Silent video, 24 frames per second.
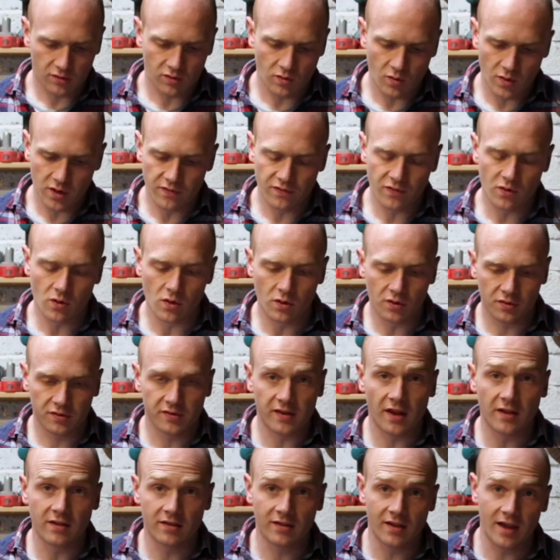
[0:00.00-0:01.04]
24
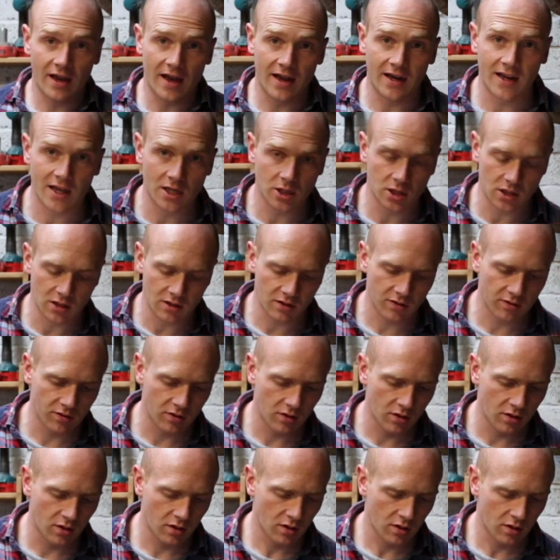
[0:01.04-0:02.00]
center and edges.